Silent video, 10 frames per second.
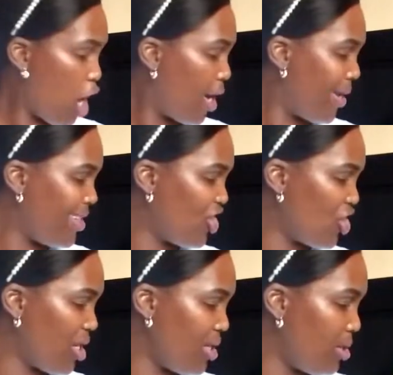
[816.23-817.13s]
it's
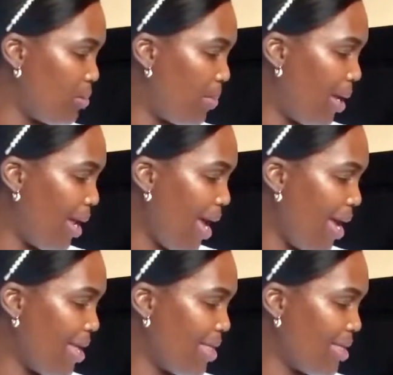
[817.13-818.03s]
just
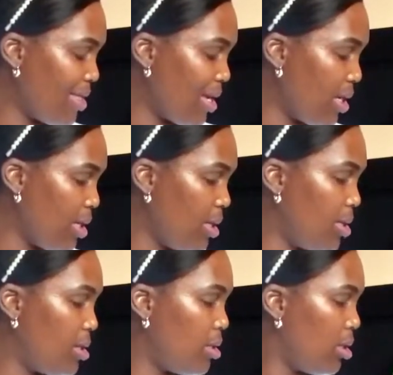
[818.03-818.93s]
plain
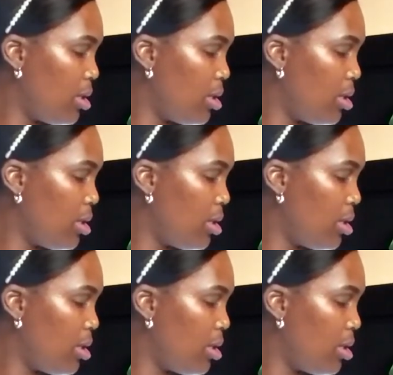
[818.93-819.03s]
thingy.